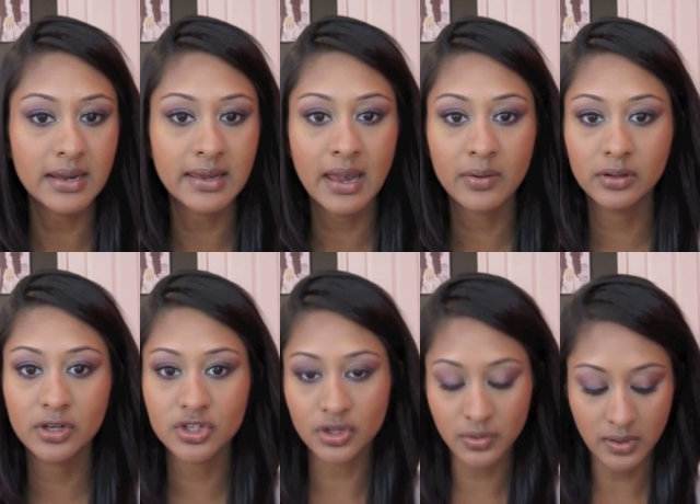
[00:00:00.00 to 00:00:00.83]
can't really
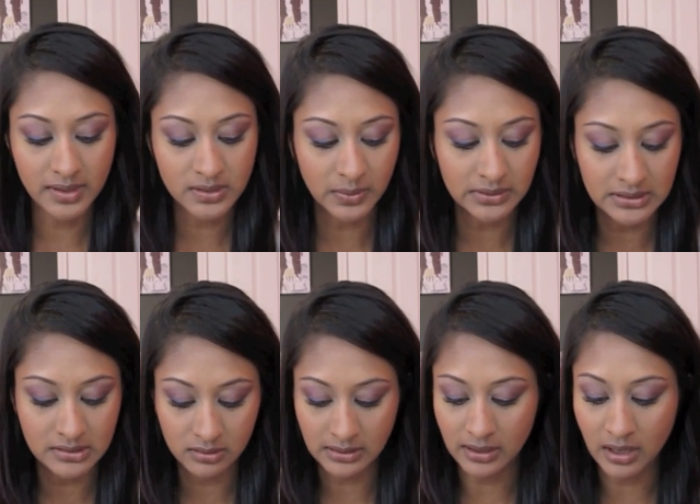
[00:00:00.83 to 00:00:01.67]
show you guys what these
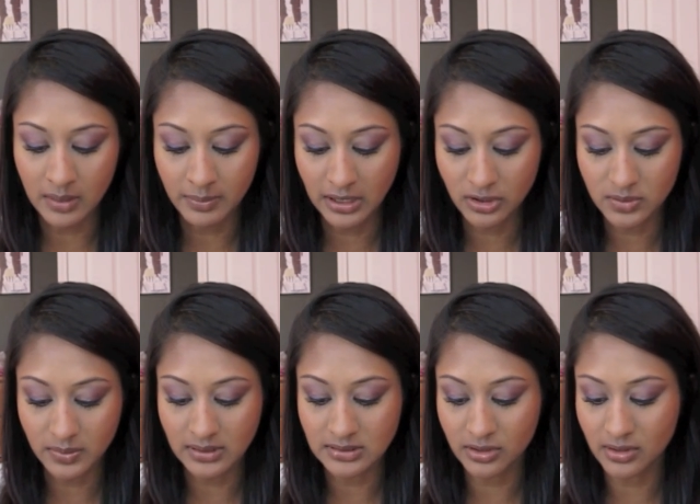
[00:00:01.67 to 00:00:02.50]
look like on me just
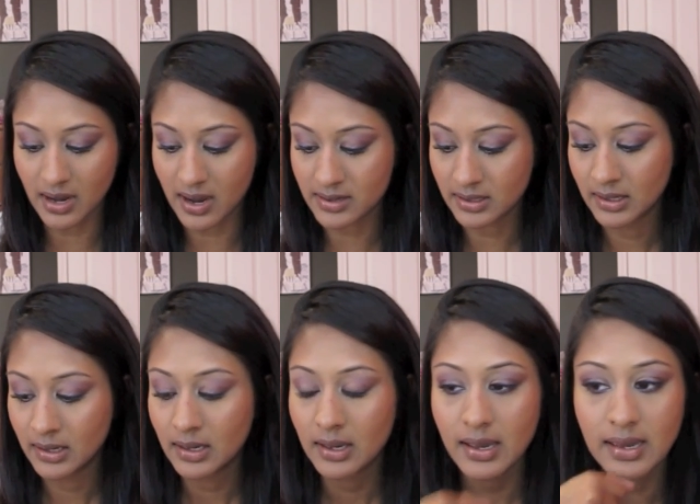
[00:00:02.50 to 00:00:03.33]
because they're not
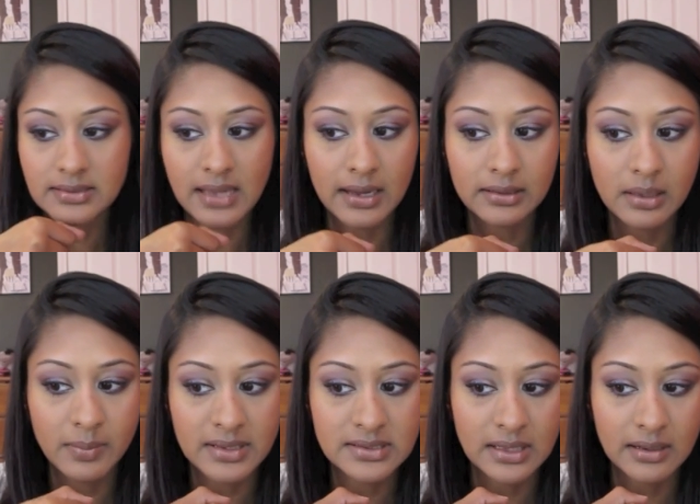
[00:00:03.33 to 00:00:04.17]
exactly
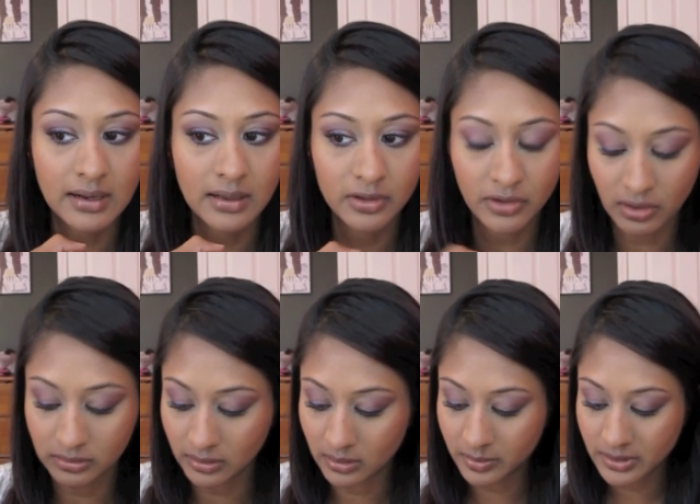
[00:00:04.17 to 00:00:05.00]
my skin color. They're a
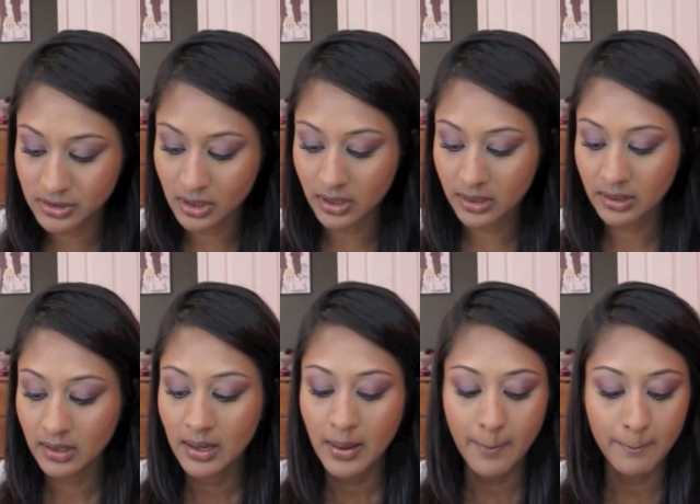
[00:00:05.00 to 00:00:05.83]
little bit dark,
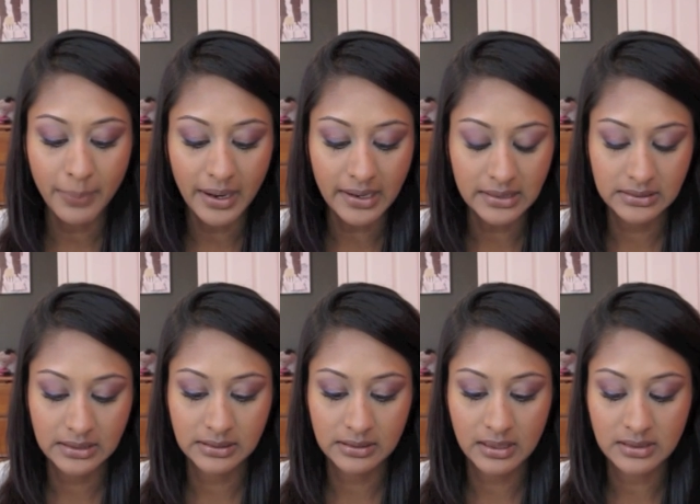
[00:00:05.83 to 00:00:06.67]
but I
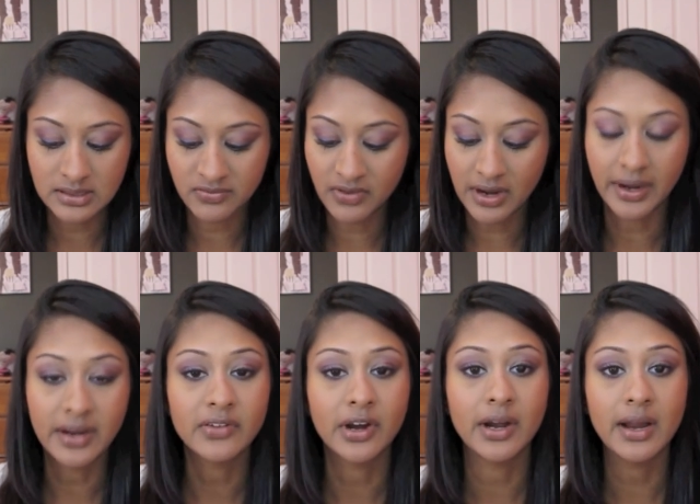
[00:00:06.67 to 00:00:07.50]
think that it's
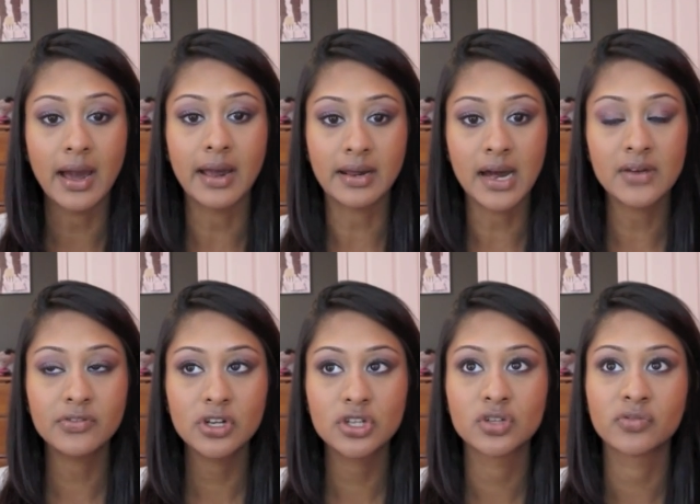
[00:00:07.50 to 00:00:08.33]
very high
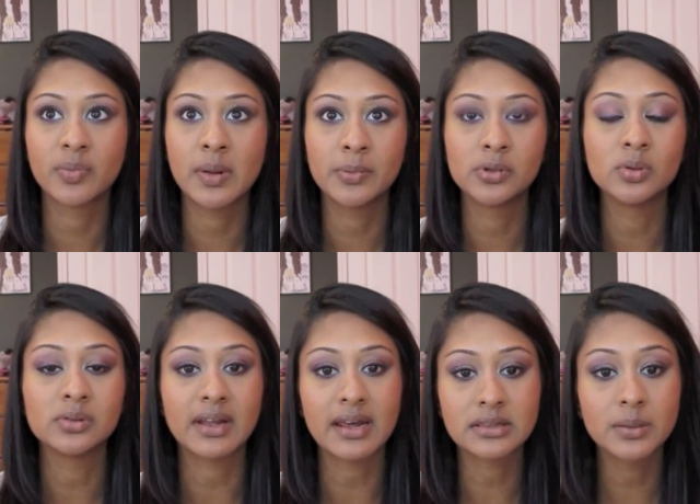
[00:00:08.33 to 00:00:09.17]
coverage. So for people who
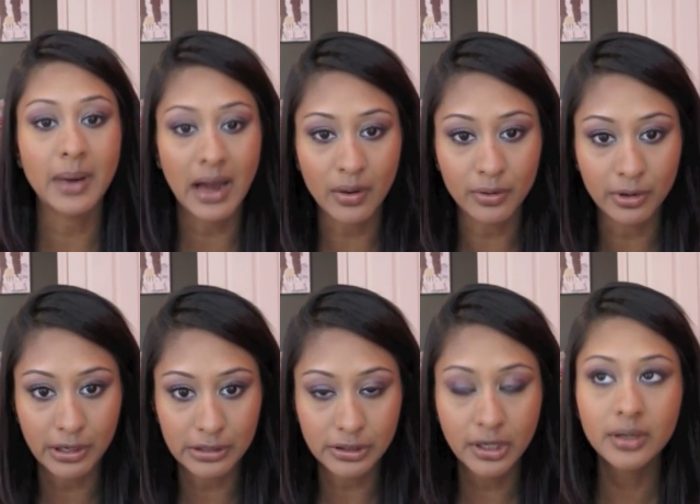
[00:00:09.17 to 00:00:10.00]
like the
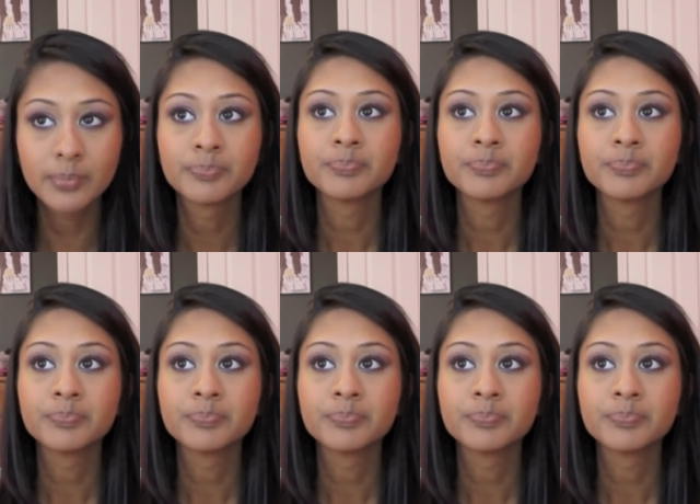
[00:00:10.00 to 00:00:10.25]
powdery look,